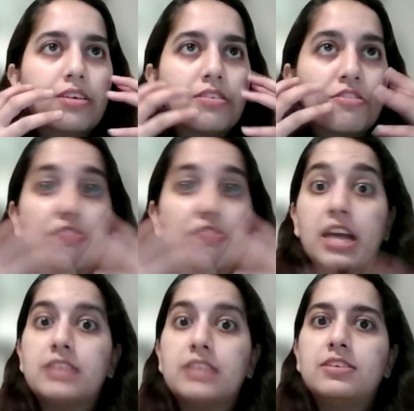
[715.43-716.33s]

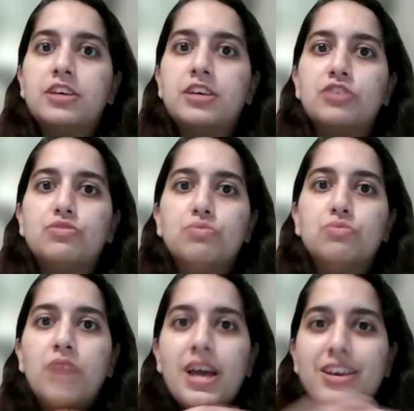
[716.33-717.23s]
great into
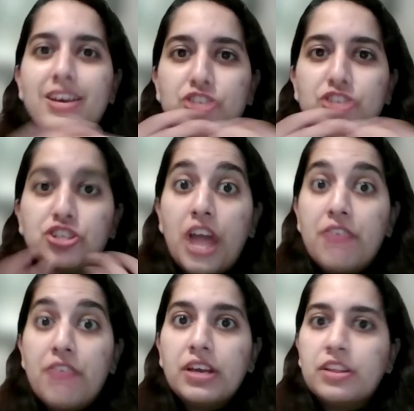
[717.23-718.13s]

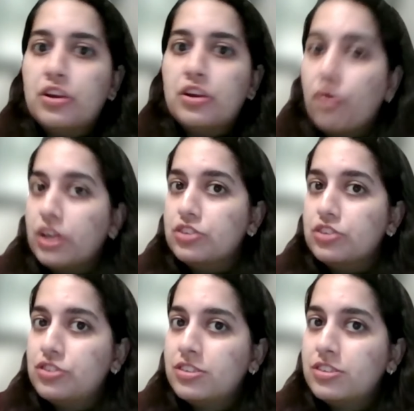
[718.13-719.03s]
sharing the knowledge
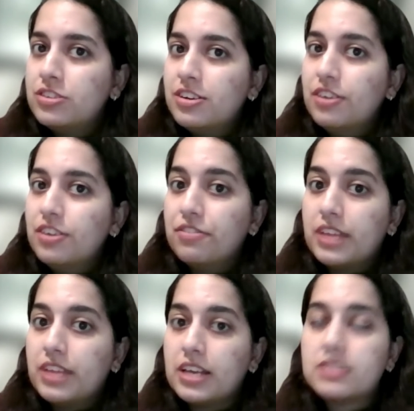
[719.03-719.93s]
of
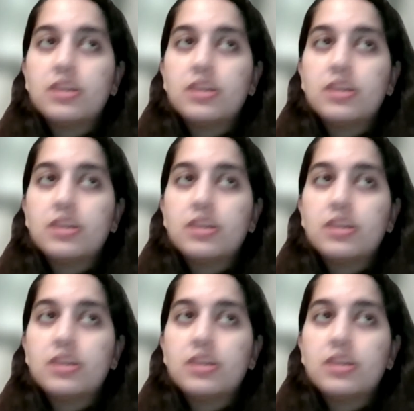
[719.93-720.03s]
things.